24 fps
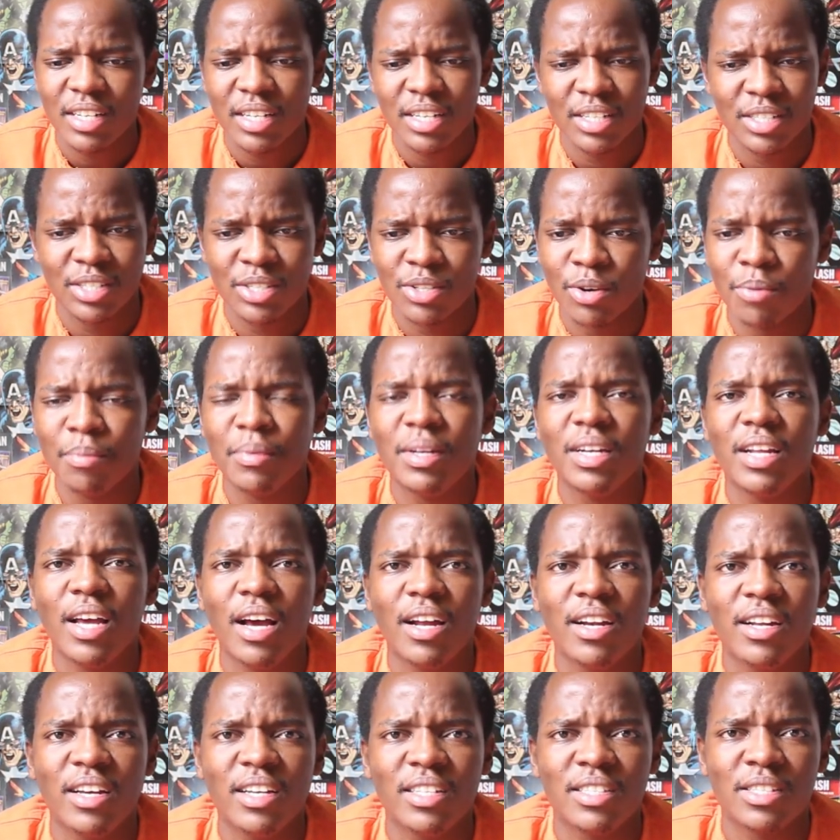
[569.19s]
So many
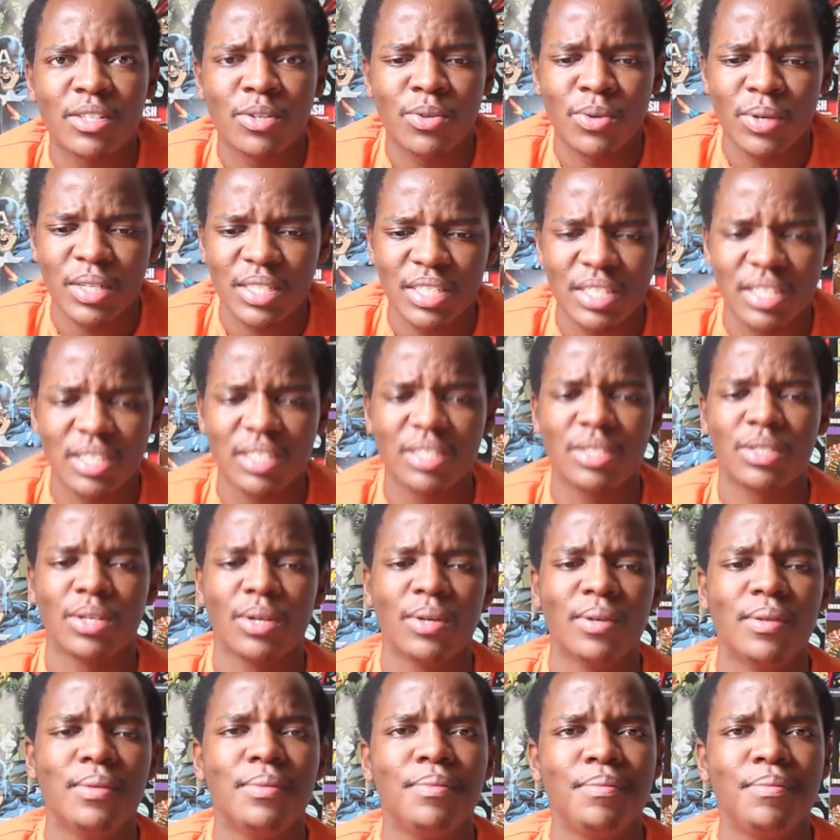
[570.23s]
unanswered questions. So,